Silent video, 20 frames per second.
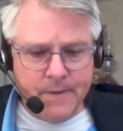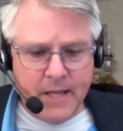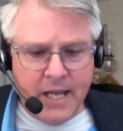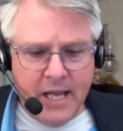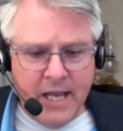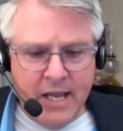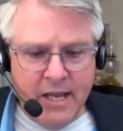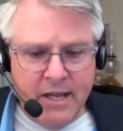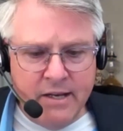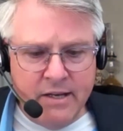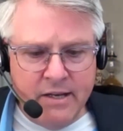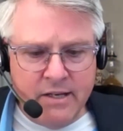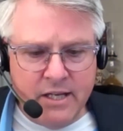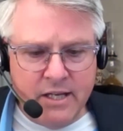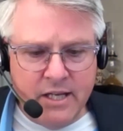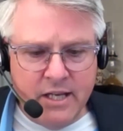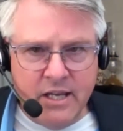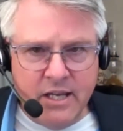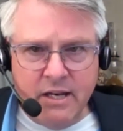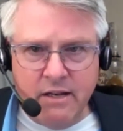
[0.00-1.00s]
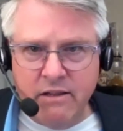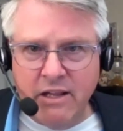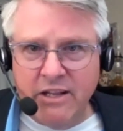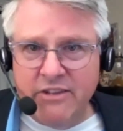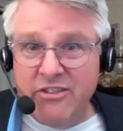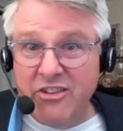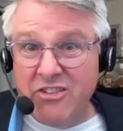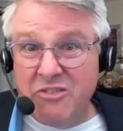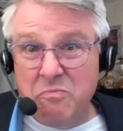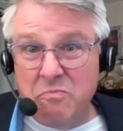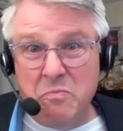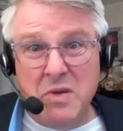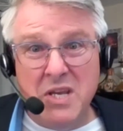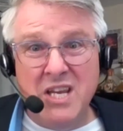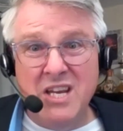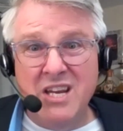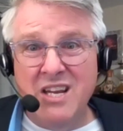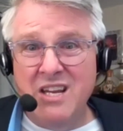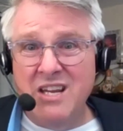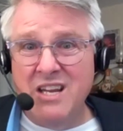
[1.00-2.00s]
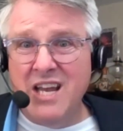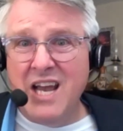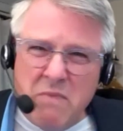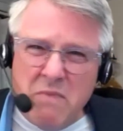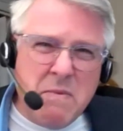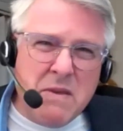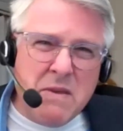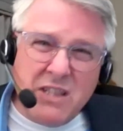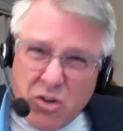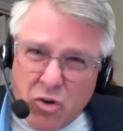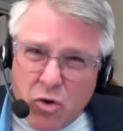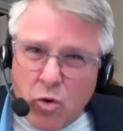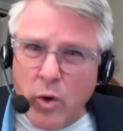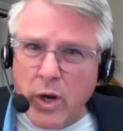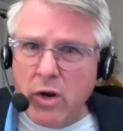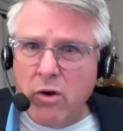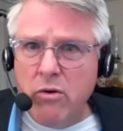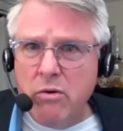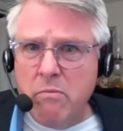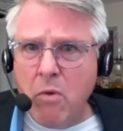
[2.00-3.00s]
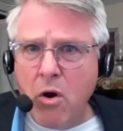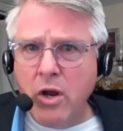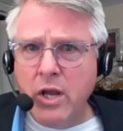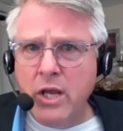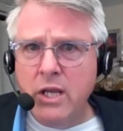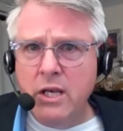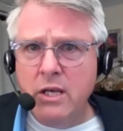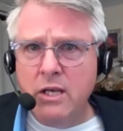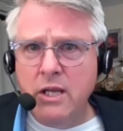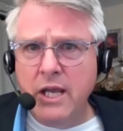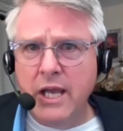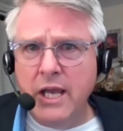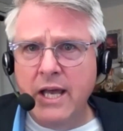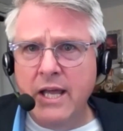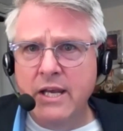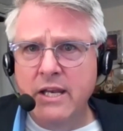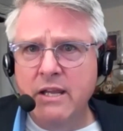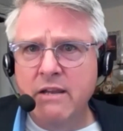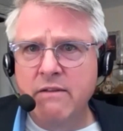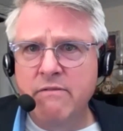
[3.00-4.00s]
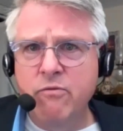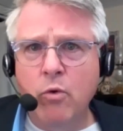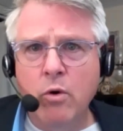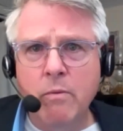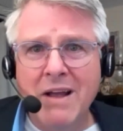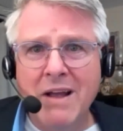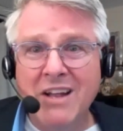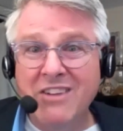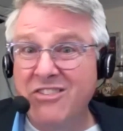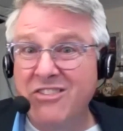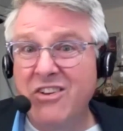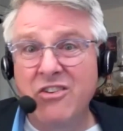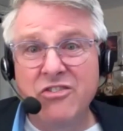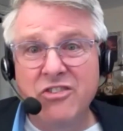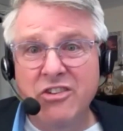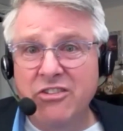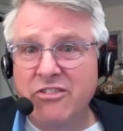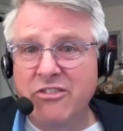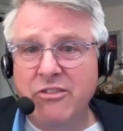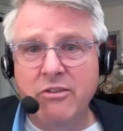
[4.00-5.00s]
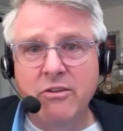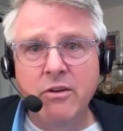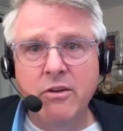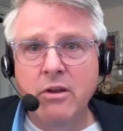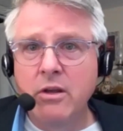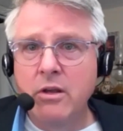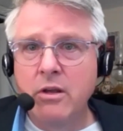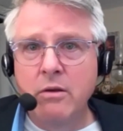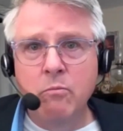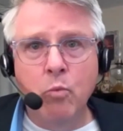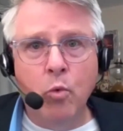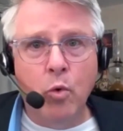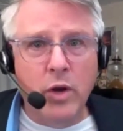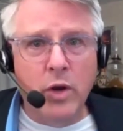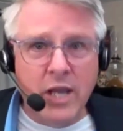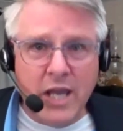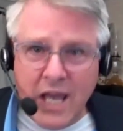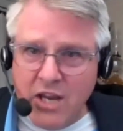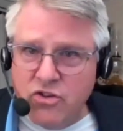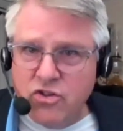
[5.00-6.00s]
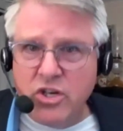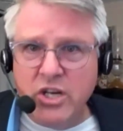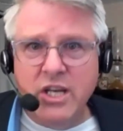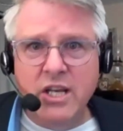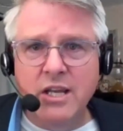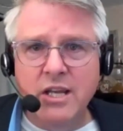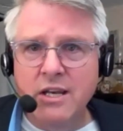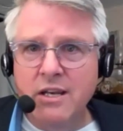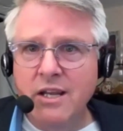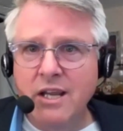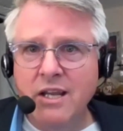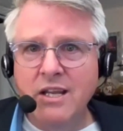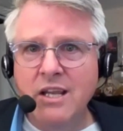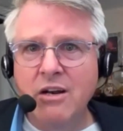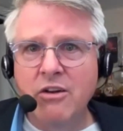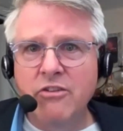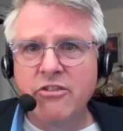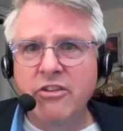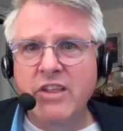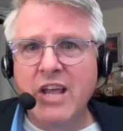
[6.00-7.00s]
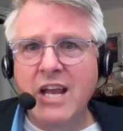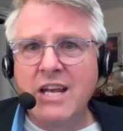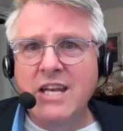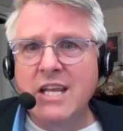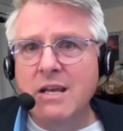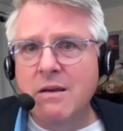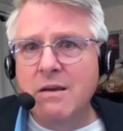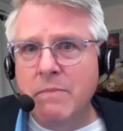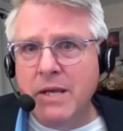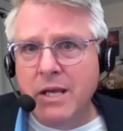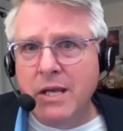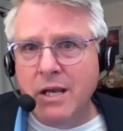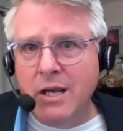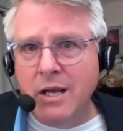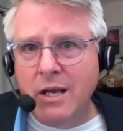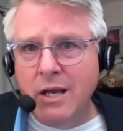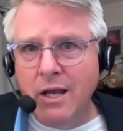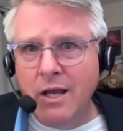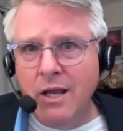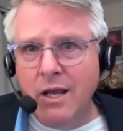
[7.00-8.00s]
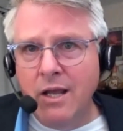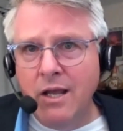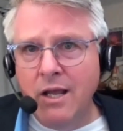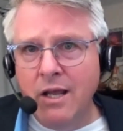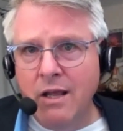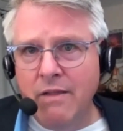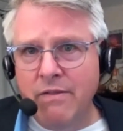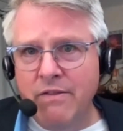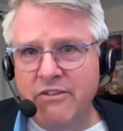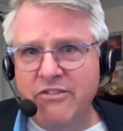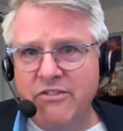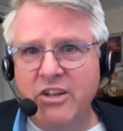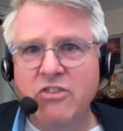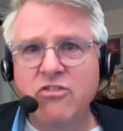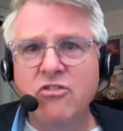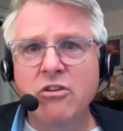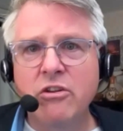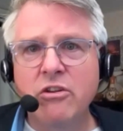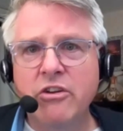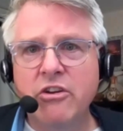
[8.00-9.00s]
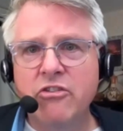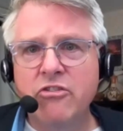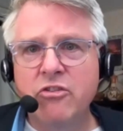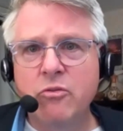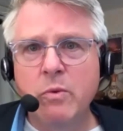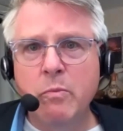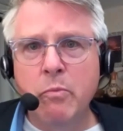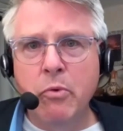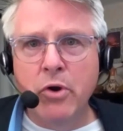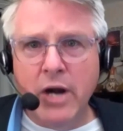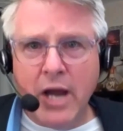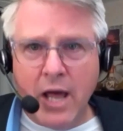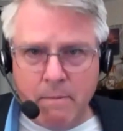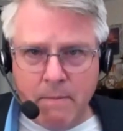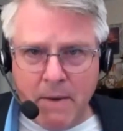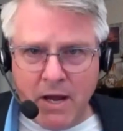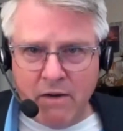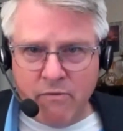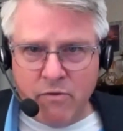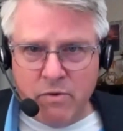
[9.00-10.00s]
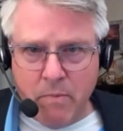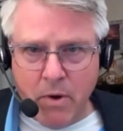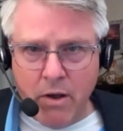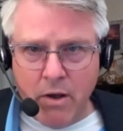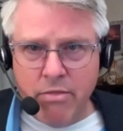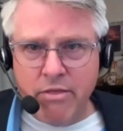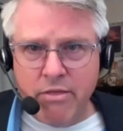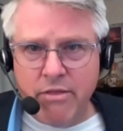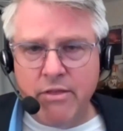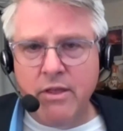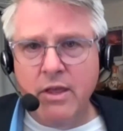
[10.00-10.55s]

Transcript: And it lets us be maybe a little quicker to market and in formats that are just more engaging. And so the idea being, this digital edition, we put it out about every month,